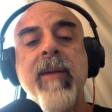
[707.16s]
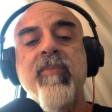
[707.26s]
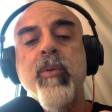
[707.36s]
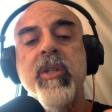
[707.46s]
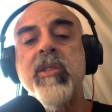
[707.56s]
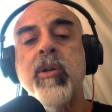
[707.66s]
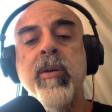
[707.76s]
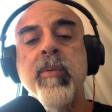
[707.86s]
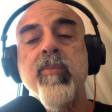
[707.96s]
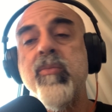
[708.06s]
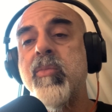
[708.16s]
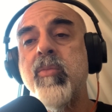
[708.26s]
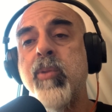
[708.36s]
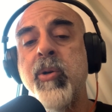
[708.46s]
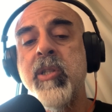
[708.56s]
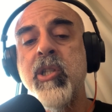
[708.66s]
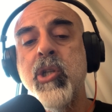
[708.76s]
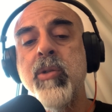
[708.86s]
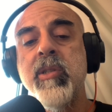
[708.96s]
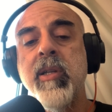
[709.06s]
which is a point and
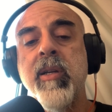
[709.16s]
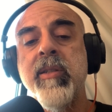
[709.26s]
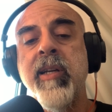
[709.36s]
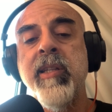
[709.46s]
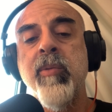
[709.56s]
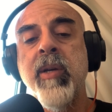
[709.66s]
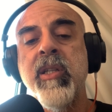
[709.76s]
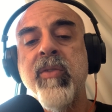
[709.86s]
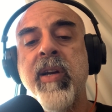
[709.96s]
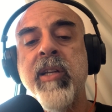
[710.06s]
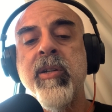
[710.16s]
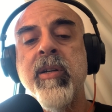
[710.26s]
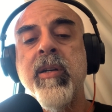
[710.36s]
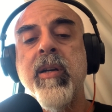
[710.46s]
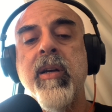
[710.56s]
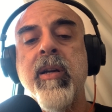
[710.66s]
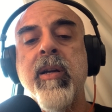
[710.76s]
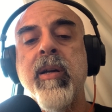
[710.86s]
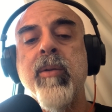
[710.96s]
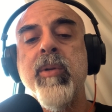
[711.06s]
shoot, tiny
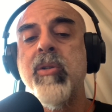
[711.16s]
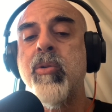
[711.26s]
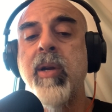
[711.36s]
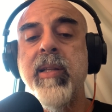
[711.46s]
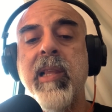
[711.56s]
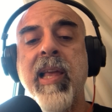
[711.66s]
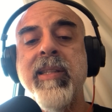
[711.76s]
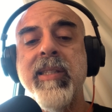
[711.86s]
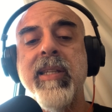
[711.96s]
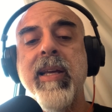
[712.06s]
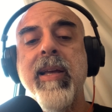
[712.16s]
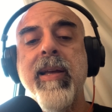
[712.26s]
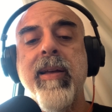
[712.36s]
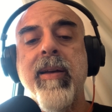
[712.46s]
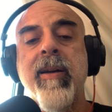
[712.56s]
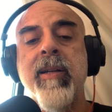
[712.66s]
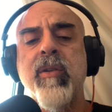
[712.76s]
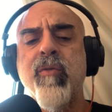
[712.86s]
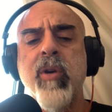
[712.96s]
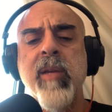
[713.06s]
rangefinder with a great lens. It's
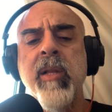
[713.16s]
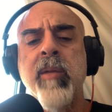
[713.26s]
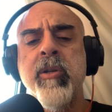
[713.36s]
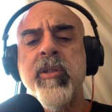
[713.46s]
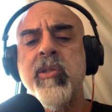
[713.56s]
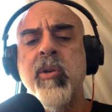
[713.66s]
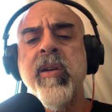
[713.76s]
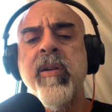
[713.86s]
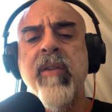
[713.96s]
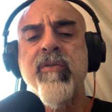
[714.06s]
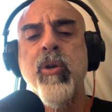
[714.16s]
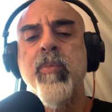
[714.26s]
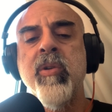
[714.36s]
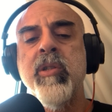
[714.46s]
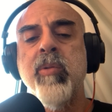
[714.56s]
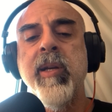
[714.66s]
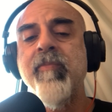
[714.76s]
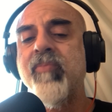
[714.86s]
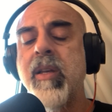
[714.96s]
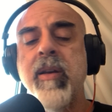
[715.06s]
a 40 millimeter Sonar
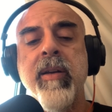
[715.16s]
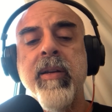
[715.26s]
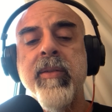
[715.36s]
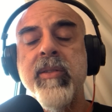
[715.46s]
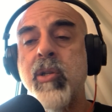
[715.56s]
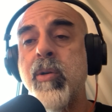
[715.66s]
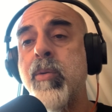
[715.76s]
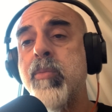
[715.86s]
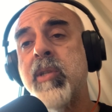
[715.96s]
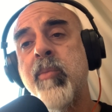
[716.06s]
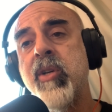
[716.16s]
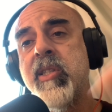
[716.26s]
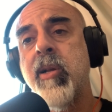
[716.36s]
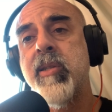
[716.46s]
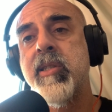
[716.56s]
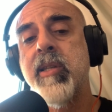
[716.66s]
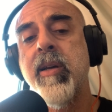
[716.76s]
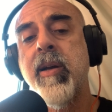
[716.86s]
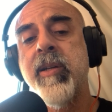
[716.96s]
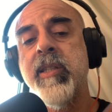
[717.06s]
f2.3. So some results
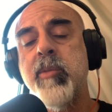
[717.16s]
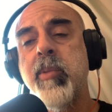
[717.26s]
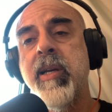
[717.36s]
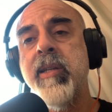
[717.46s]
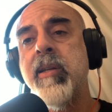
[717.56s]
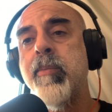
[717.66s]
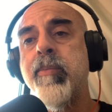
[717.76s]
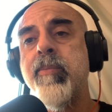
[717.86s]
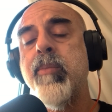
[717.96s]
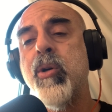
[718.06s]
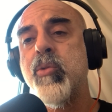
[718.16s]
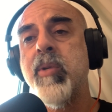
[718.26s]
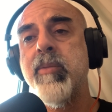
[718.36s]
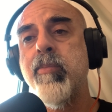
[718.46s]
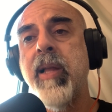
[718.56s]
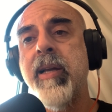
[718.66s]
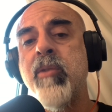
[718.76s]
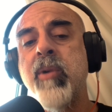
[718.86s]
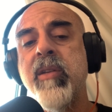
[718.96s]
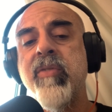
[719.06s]
are displayed both with black
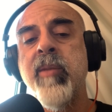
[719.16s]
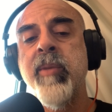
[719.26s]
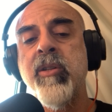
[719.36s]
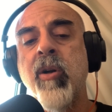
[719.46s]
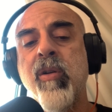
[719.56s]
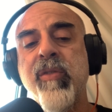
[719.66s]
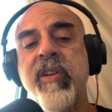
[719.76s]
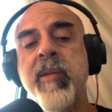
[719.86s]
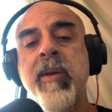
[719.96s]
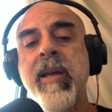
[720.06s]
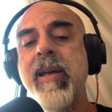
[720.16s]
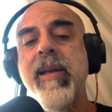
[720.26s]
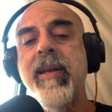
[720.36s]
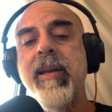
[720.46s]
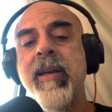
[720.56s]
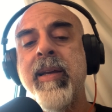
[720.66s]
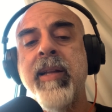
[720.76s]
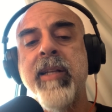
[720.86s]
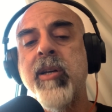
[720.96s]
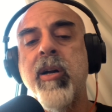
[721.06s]
and white film and color film,
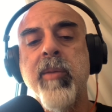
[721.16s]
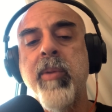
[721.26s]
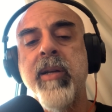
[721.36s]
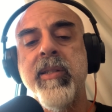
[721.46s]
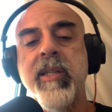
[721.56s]
and I talk about